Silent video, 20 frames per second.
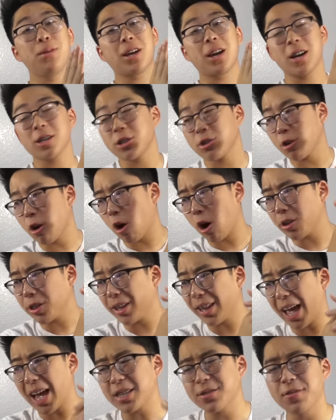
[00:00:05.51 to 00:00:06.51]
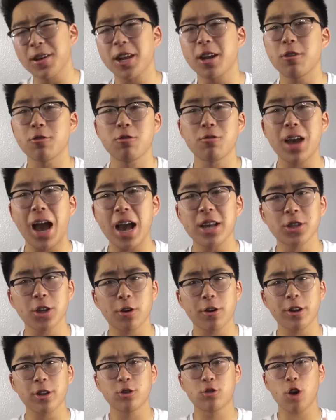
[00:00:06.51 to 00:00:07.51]
because, you know, on the last video, you guys
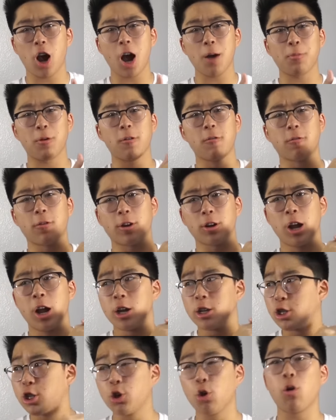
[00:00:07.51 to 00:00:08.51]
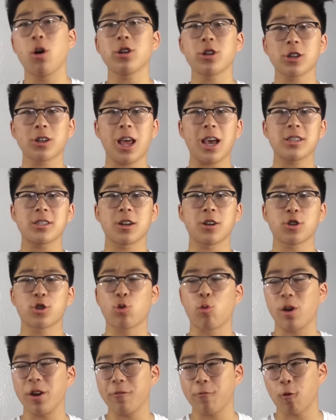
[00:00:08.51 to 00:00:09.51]
already dropped over 200 likes under
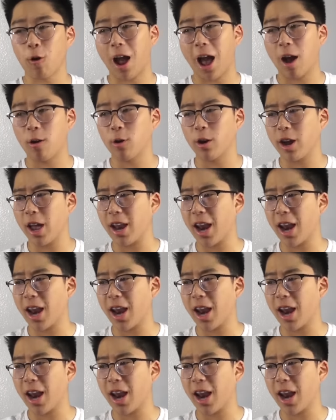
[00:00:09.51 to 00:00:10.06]
24 hours,